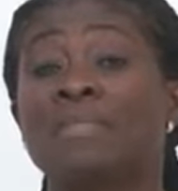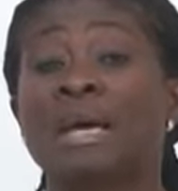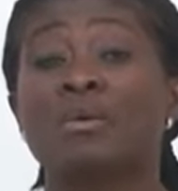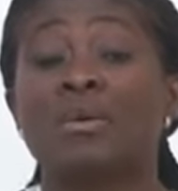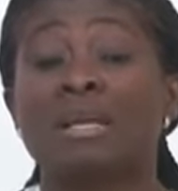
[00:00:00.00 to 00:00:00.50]

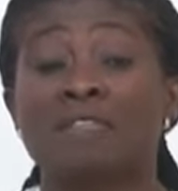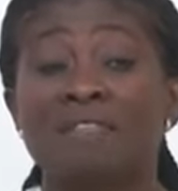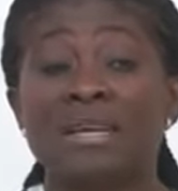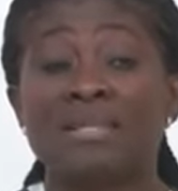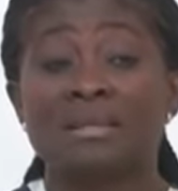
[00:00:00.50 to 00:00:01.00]
That could
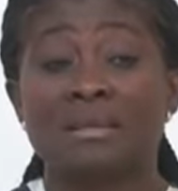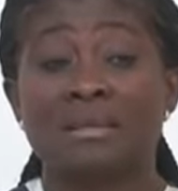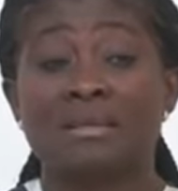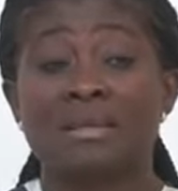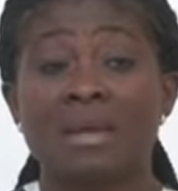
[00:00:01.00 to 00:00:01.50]
affect
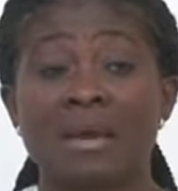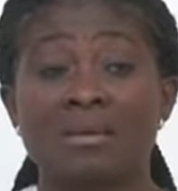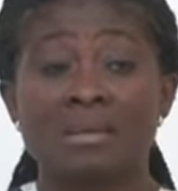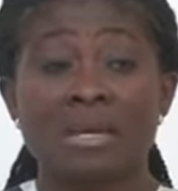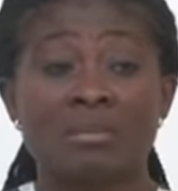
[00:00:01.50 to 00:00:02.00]
the
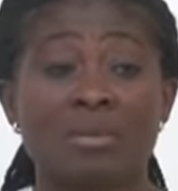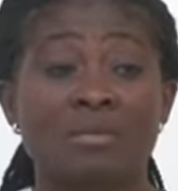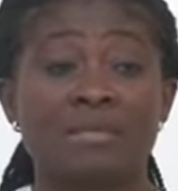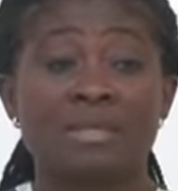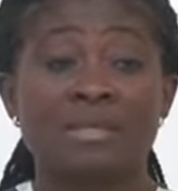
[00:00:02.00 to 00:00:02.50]
outcome
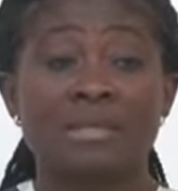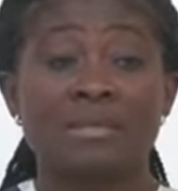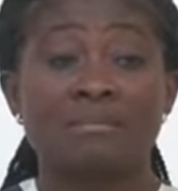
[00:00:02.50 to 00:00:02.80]
of the study.